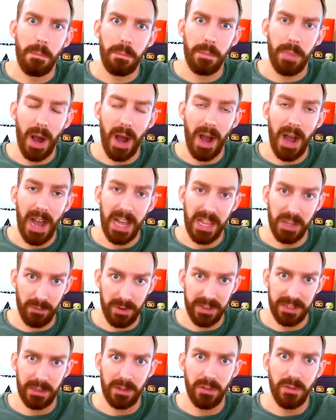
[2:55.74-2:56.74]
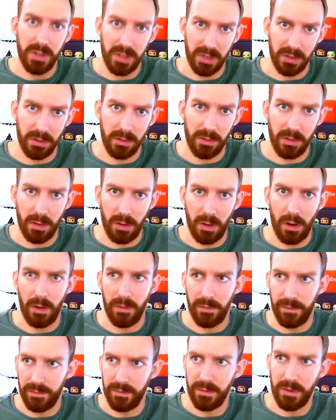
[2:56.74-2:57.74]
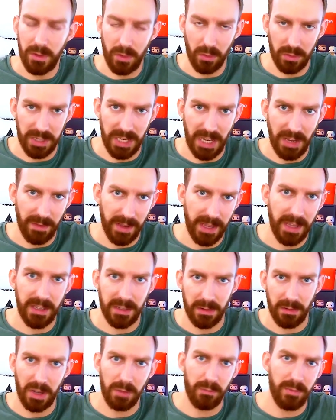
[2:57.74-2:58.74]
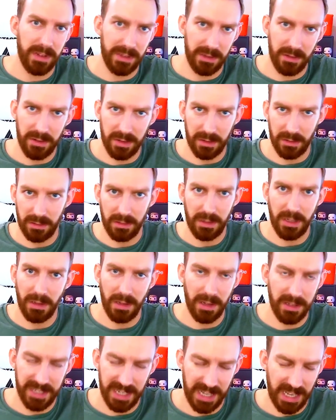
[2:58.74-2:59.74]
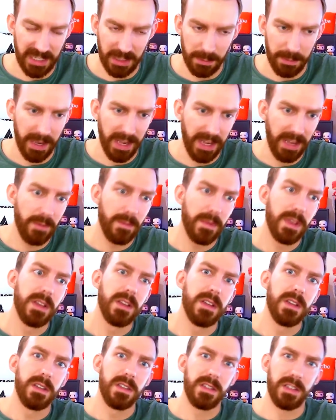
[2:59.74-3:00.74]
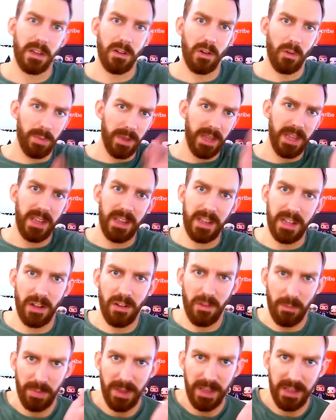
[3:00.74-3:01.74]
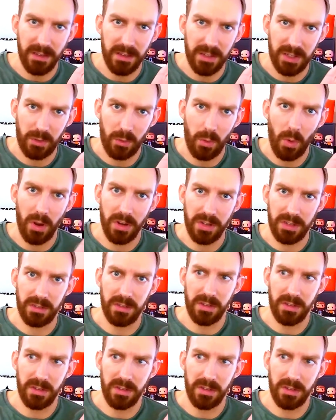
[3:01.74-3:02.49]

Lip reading: but at the resolution of your TV, so a good resolution, you know, like 1080p. So it'll be, you know, it'll be squashed